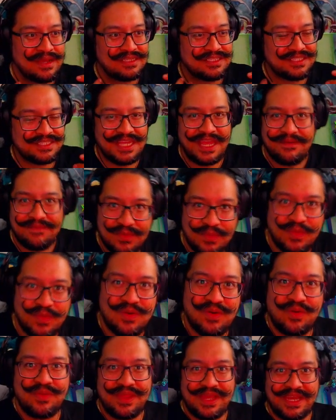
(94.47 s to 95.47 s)
save the
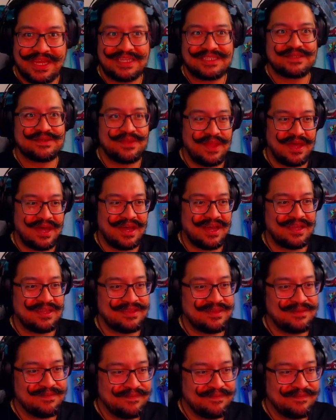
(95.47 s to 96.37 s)
world is not